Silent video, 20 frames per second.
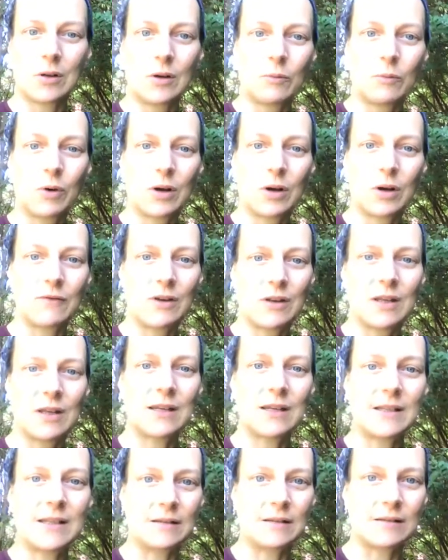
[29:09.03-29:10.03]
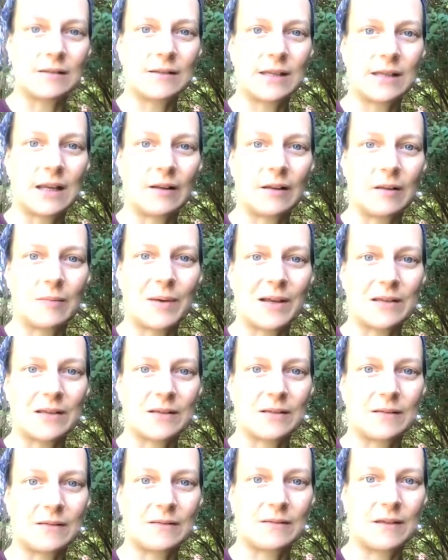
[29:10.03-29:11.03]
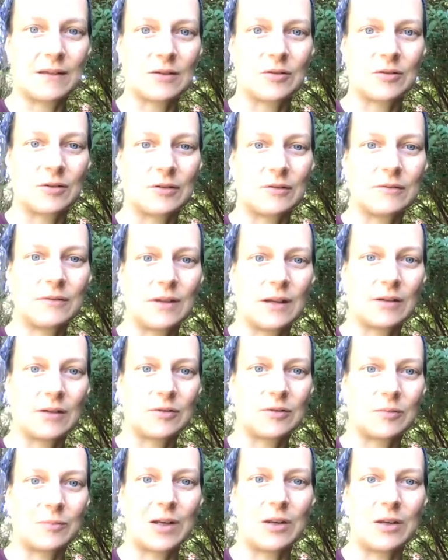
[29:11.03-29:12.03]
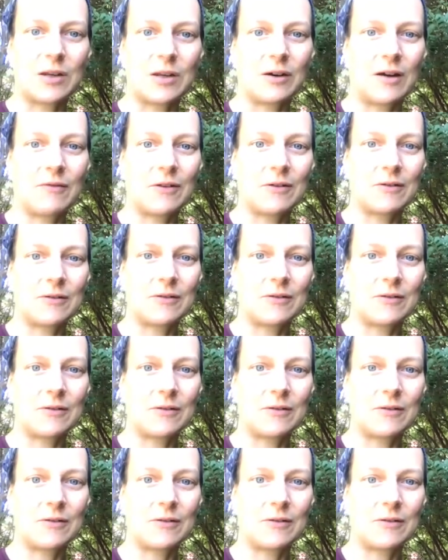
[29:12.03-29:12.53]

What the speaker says: whatever you need to get on the bus, extra money or however.